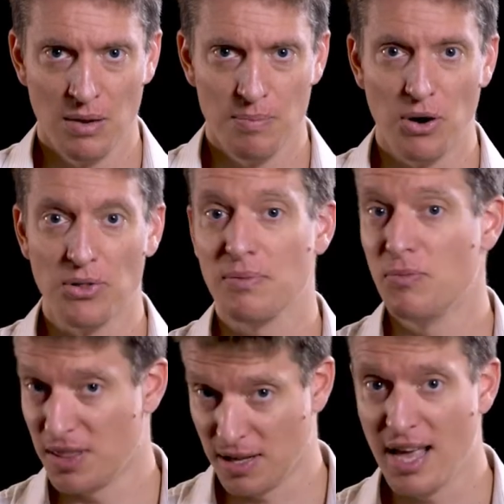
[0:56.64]
both
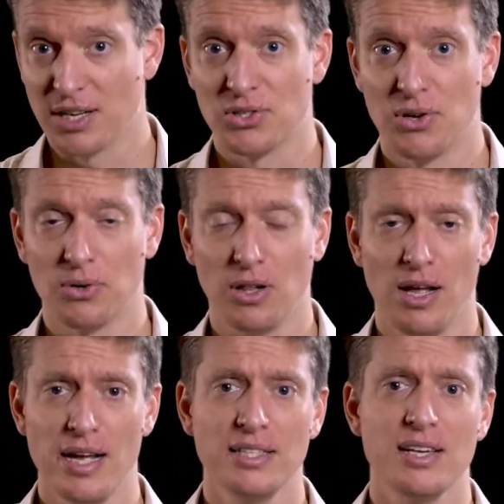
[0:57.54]
with external
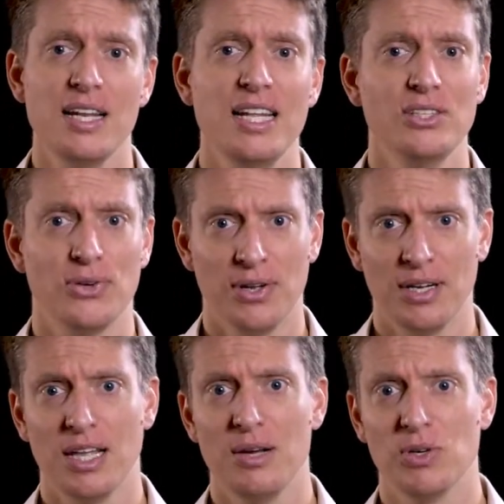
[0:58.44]
clients and
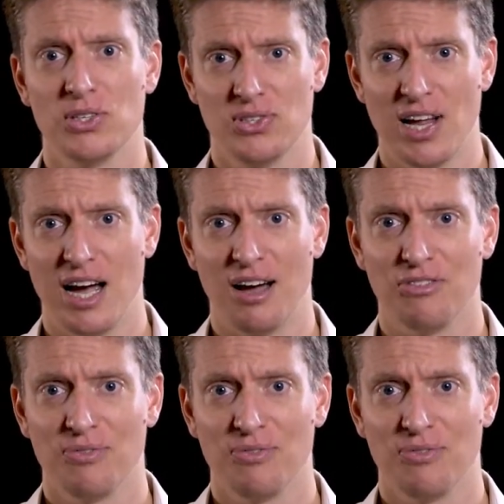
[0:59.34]
internally with staff.